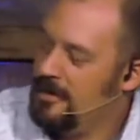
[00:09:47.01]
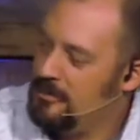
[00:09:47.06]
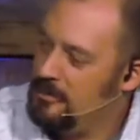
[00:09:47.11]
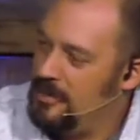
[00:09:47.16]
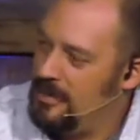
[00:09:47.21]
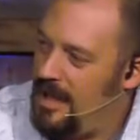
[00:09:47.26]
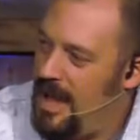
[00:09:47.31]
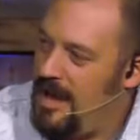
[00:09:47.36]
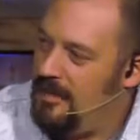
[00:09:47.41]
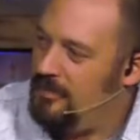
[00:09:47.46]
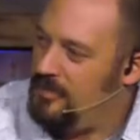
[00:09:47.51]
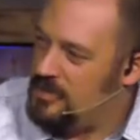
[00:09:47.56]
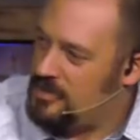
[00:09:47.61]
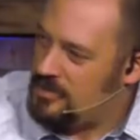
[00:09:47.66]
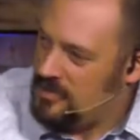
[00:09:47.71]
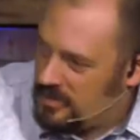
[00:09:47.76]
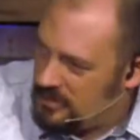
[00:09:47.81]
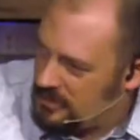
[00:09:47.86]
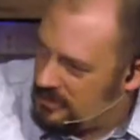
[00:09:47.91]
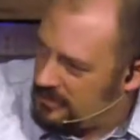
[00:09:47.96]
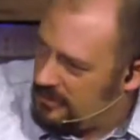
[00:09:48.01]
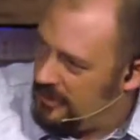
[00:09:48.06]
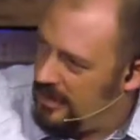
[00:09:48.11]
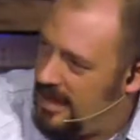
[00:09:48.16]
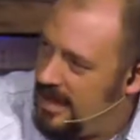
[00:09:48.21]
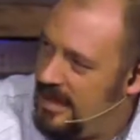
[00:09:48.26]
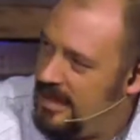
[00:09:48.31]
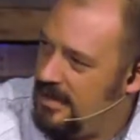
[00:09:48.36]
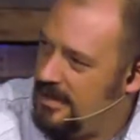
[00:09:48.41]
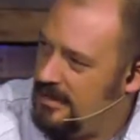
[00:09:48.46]
But life is
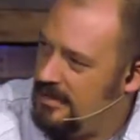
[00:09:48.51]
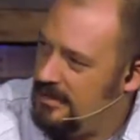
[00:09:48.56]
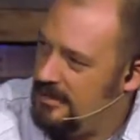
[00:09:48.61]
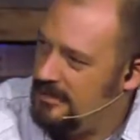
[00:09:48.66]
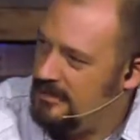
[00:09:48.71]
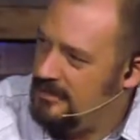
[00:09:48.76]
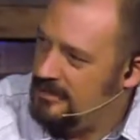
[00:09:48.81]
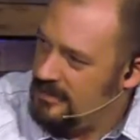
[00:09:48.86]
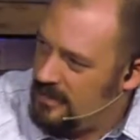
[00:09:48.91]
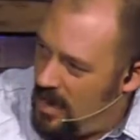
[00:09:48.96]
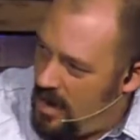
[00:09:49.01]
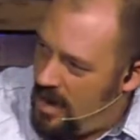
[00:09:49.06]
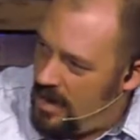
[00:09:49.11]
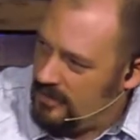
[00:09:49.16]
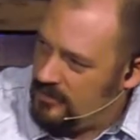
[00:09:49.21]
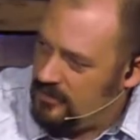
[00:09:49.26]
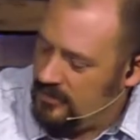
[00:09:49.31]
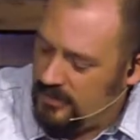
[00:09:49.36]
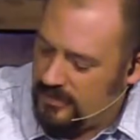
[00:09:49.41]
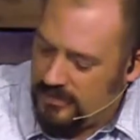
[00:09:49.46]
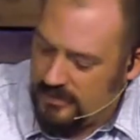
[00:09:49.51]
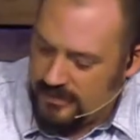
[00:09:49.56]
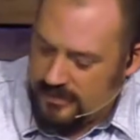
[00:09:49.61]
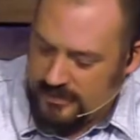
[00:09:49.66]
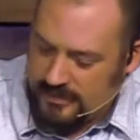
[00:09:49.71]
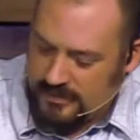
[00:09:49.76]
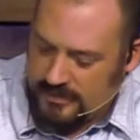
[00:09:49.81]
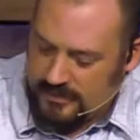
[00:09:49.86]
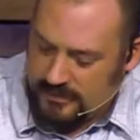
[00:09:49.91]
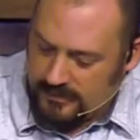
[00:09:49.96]
certainly not
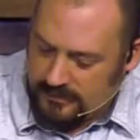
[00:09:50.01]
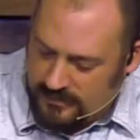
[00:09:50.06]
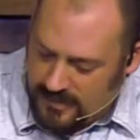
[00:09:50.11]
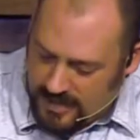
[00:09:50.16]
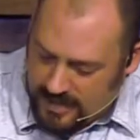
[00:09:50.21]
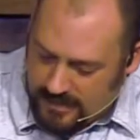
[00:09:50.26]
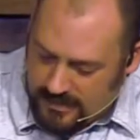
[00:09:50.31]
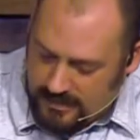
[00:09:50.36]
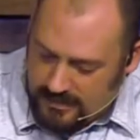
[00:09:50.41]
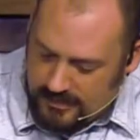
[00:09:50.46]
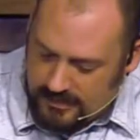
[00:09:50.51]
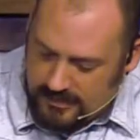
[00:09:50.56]
fair.